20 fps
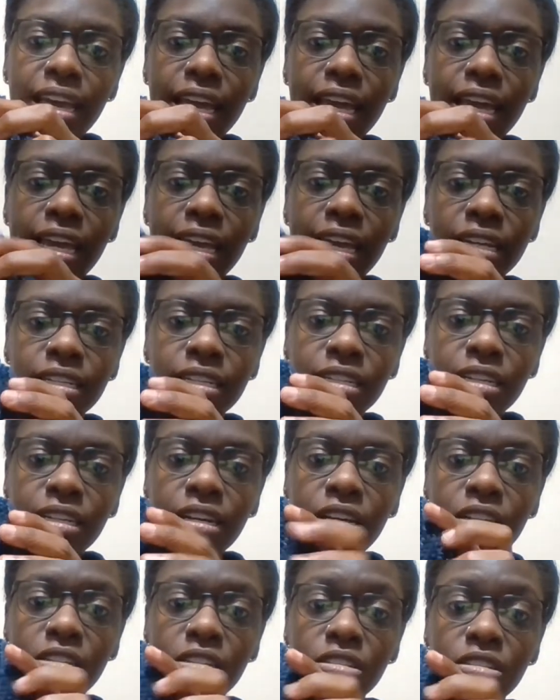and
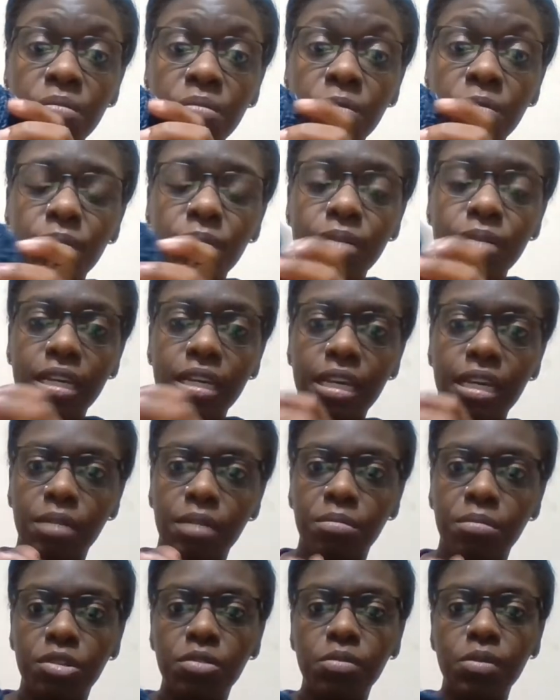some ribbing
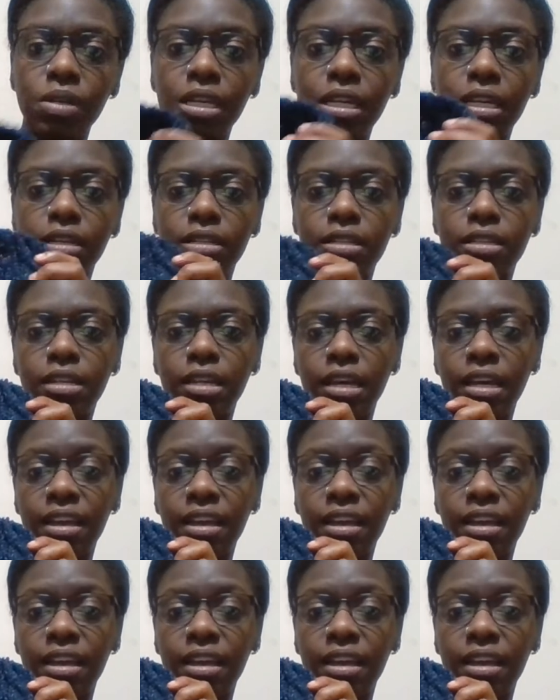in between.